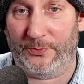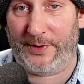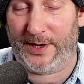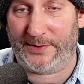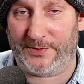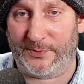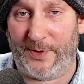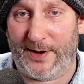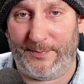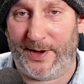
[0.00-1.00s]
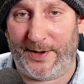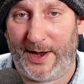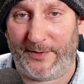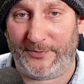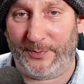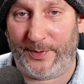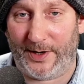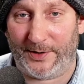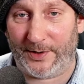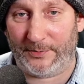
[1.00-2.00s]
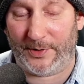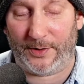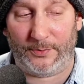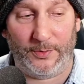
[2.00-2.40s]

that's where it may have to be. I don't know.